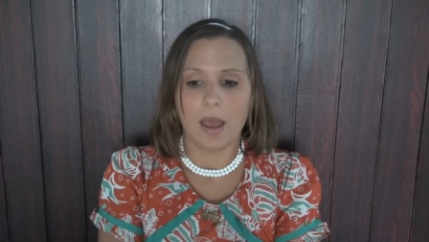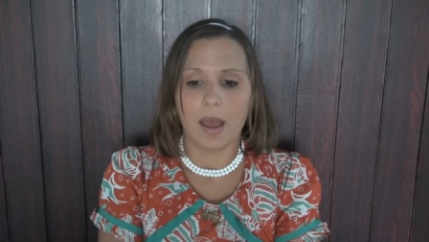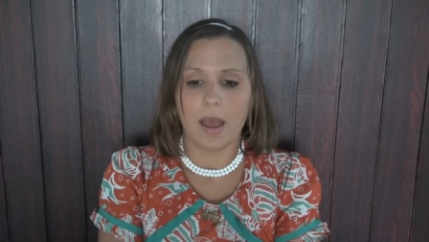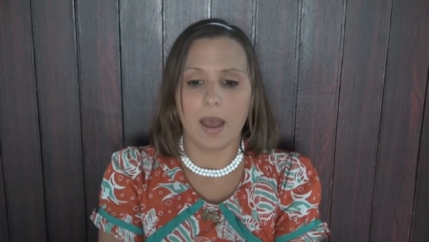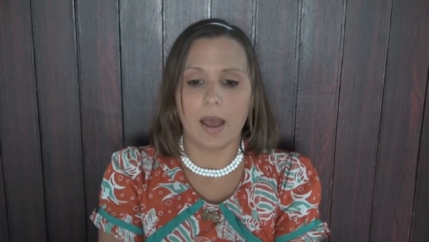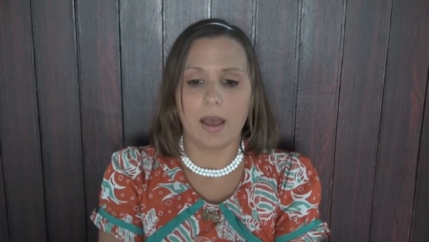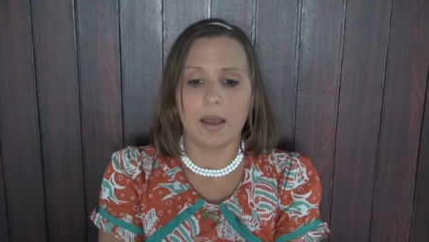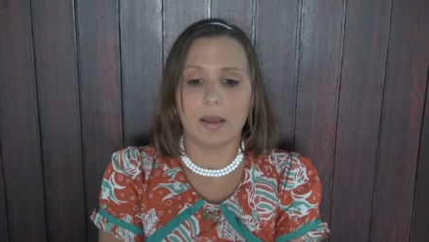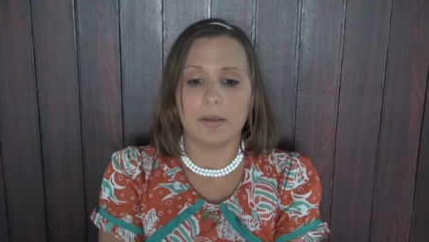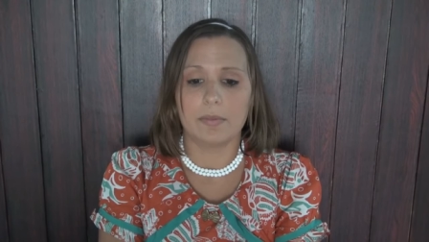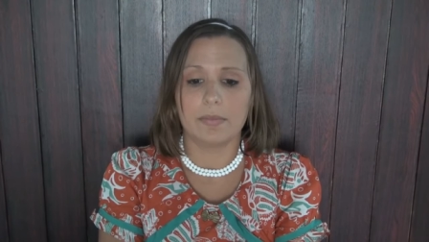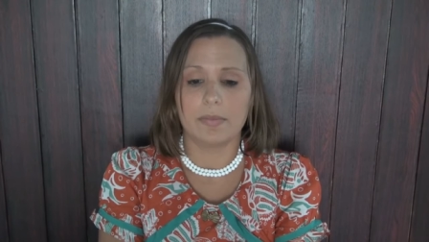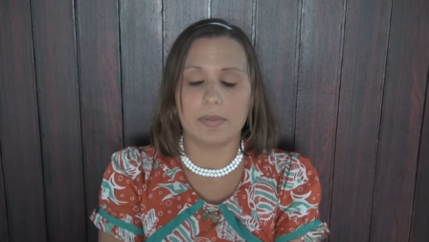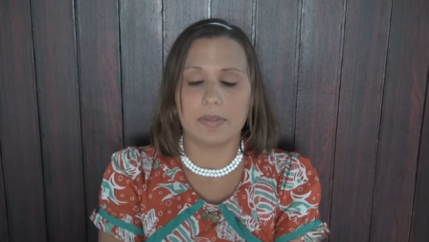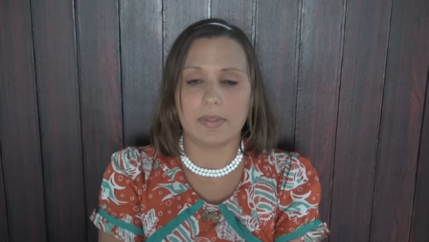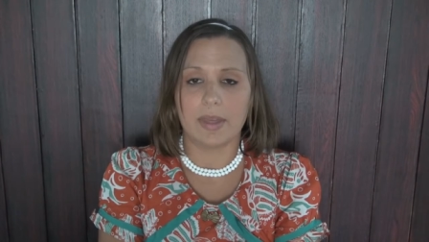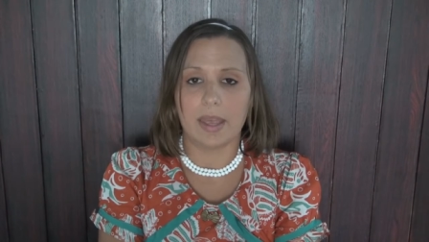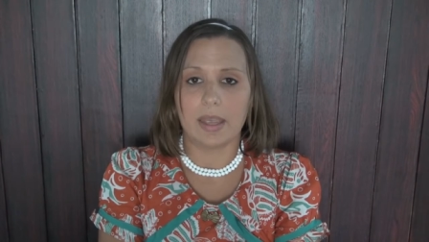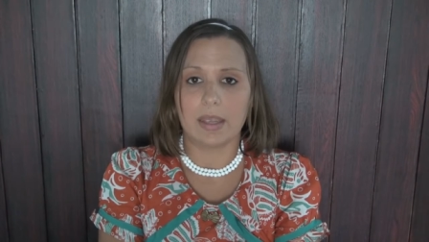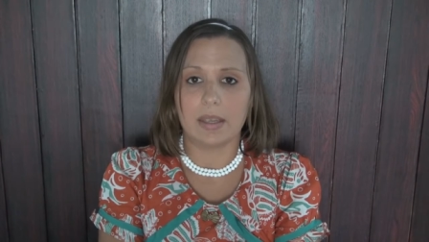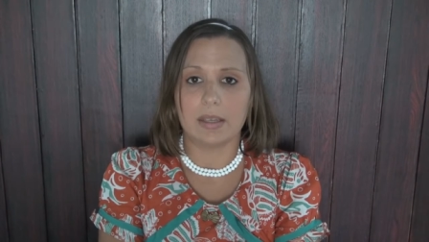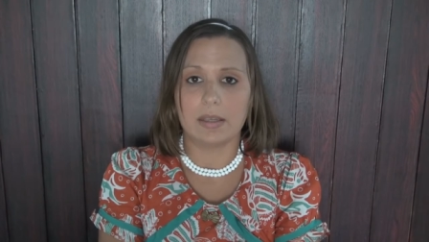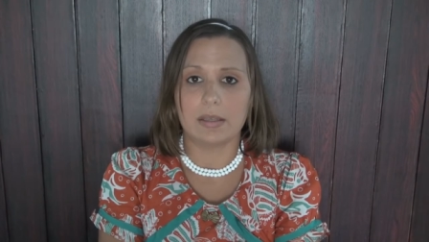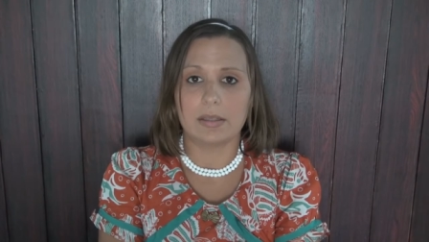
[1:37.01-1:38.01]
um,
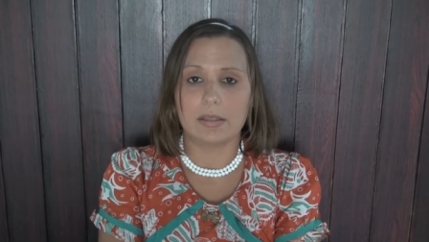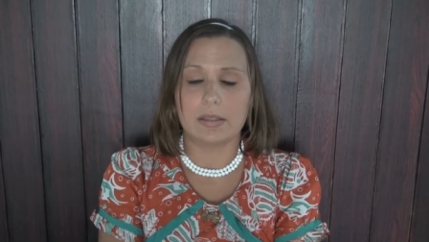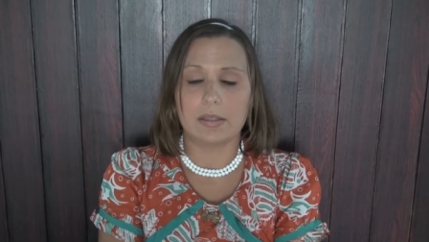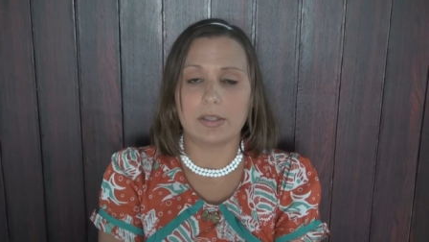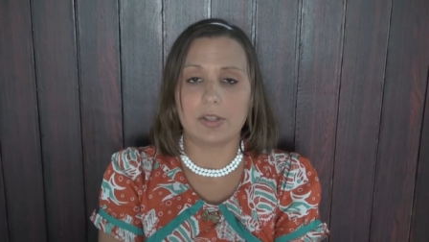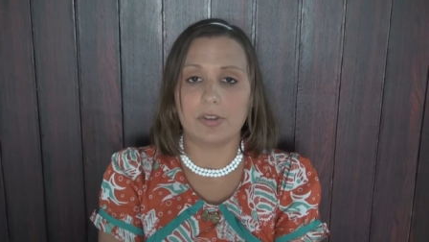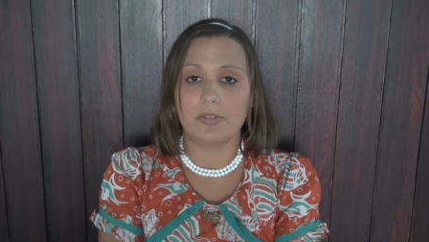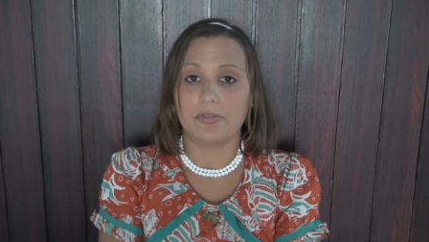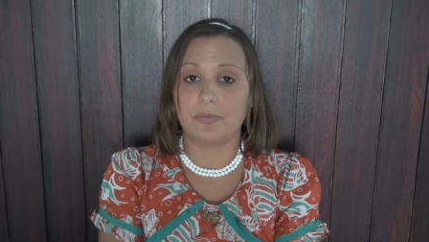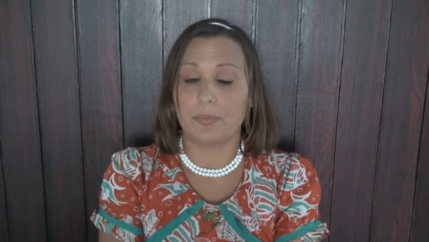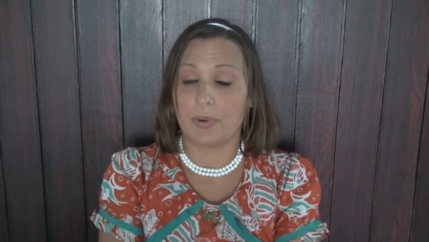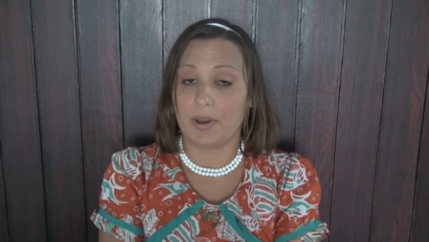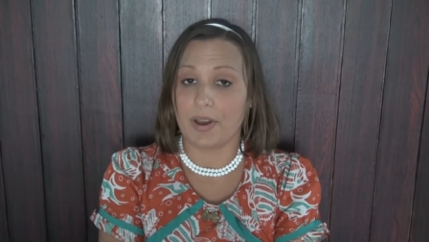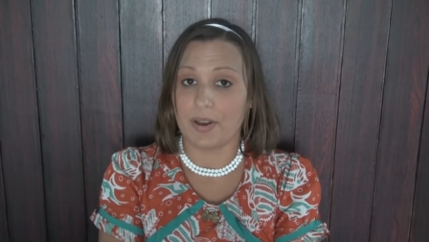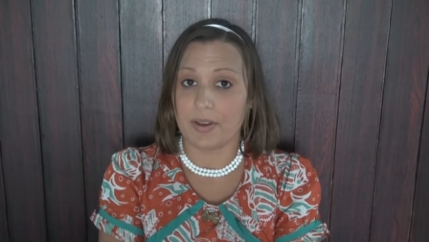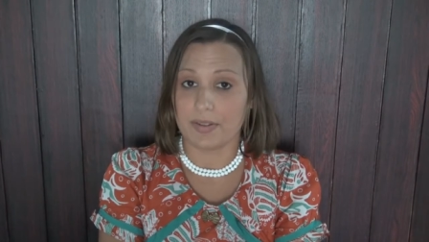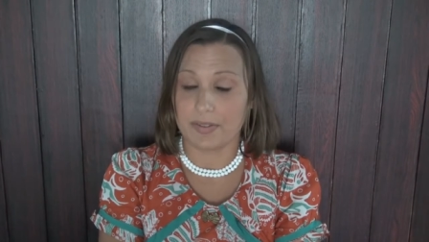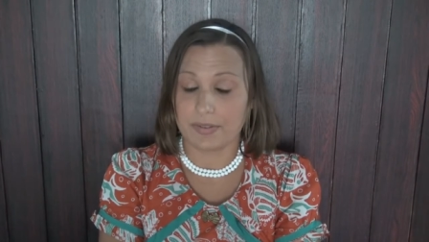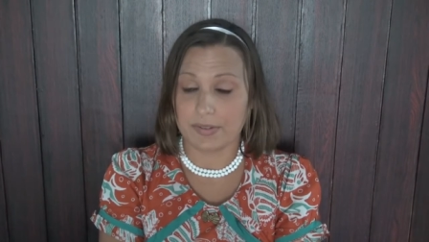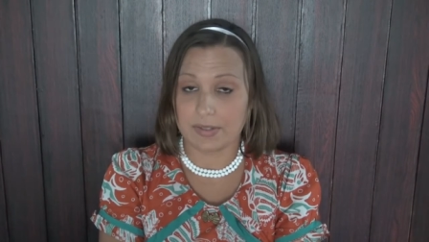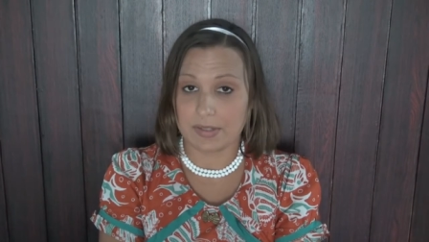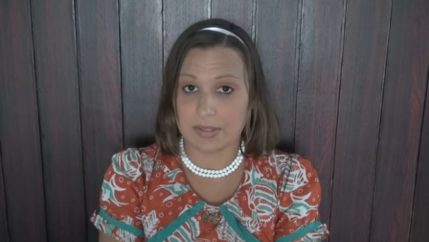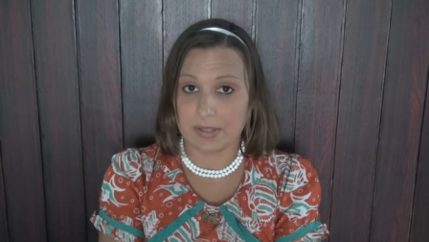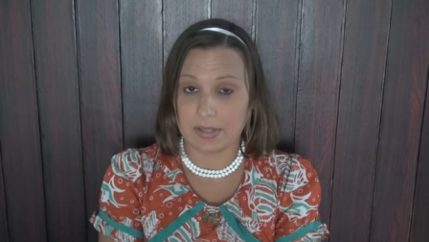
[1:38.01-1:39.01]
they give
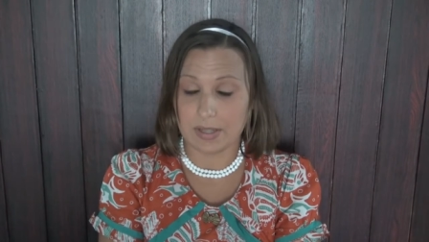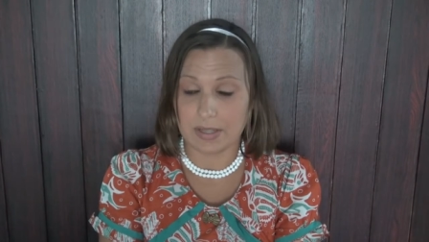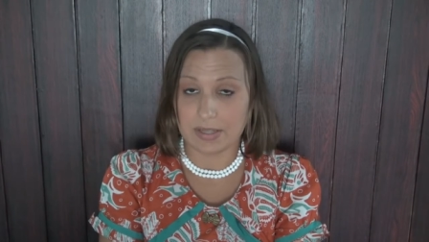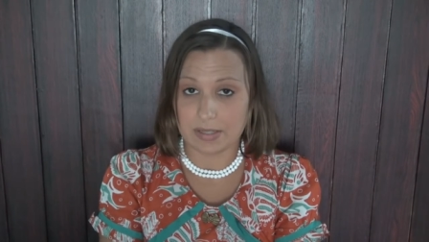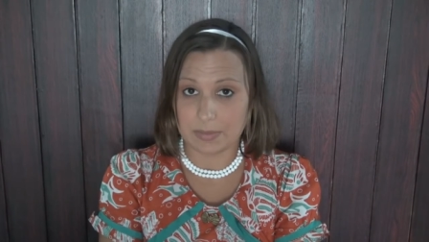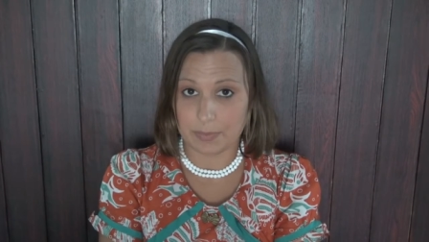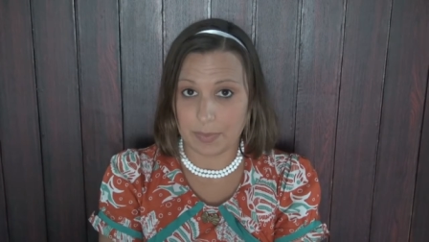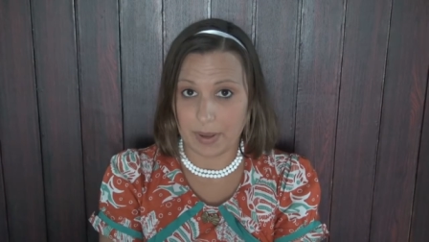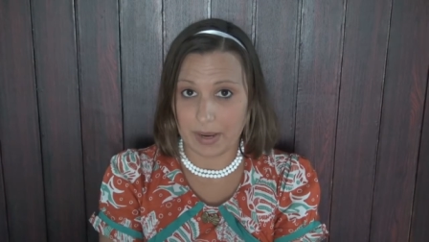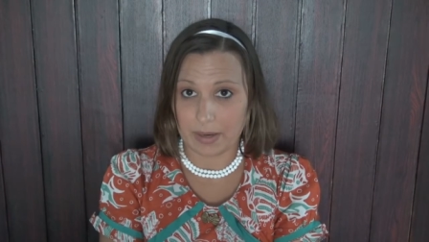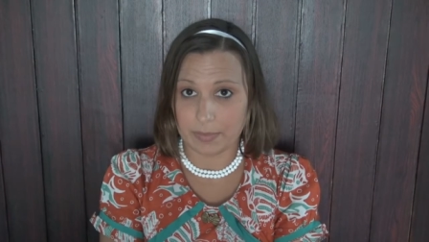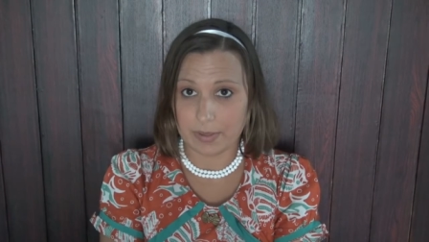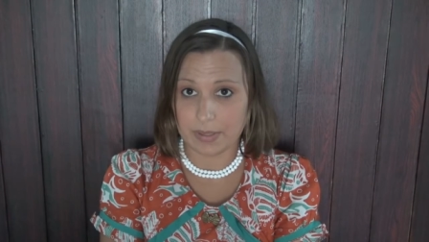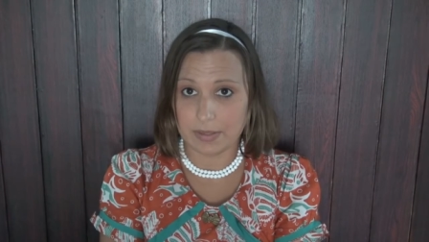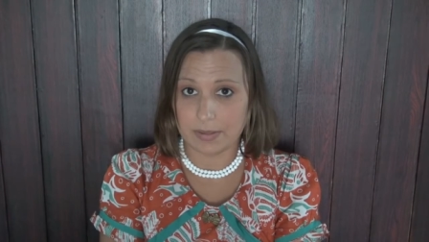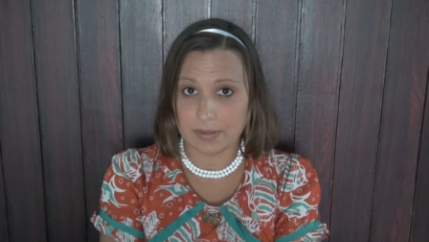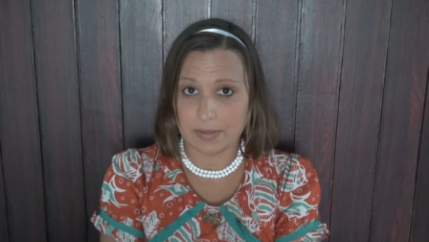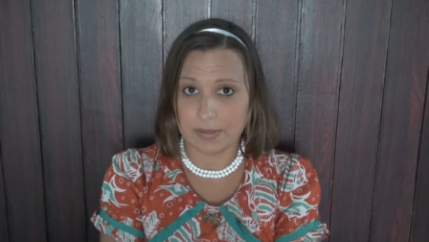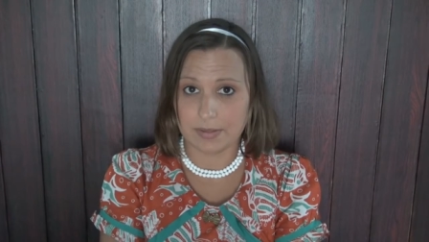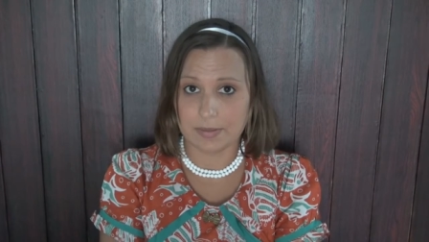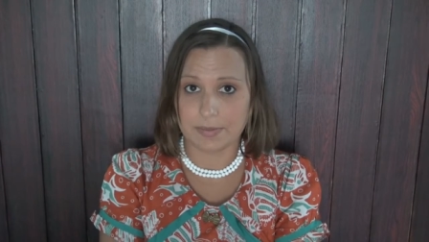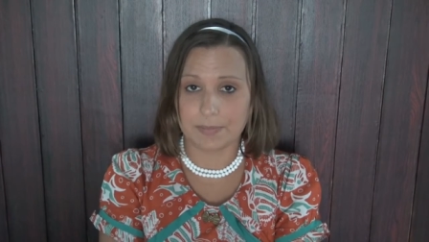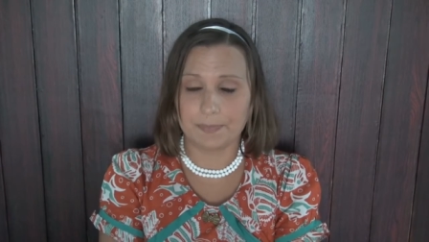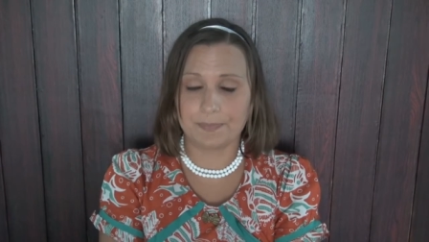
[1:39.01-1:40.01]
birth to these
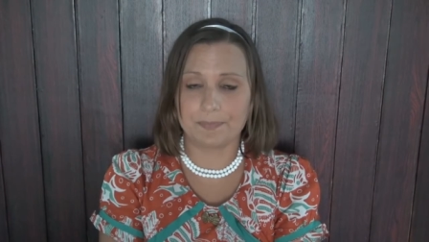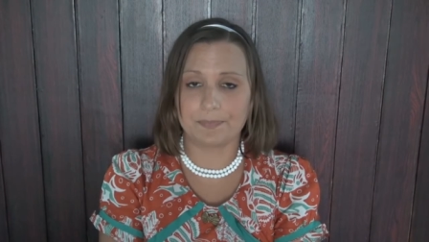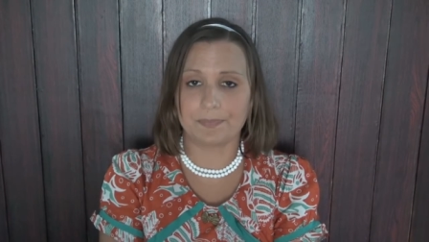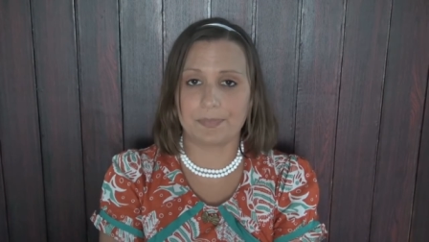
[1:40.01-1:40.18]
babies.